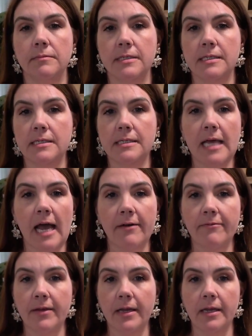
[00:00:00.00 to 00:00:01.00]

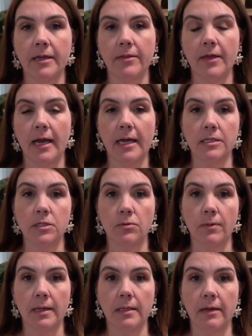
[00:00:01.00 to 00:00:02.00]
staffing that has the
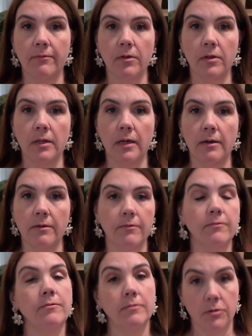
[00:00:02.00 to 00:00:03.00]
right level
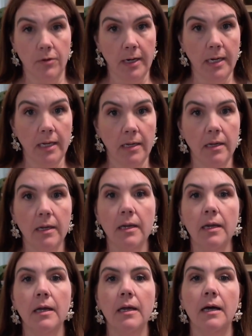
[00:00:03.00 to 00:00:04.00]
of training,
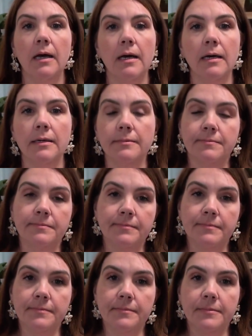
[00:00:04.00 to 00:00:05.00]
uh,
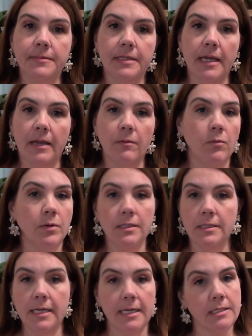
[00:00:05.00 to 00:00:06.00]
they
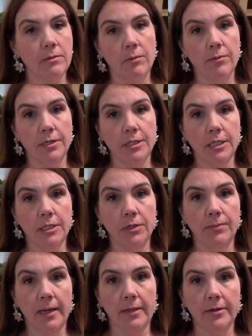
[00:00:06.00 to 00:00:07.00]
wouldn't take someone with a G
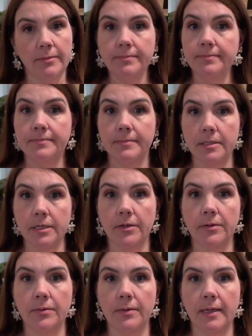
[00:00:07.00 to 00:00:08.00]
tube either.
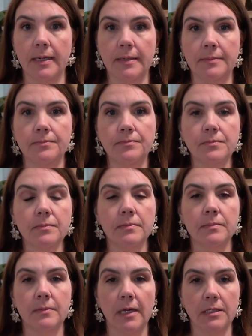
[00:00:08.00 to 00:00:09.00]
So
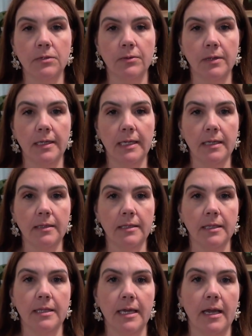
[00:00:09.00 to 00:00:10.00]
that's really neat
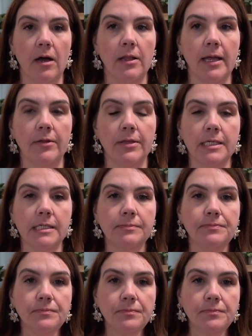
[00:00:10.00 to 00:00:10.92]
that they allow this.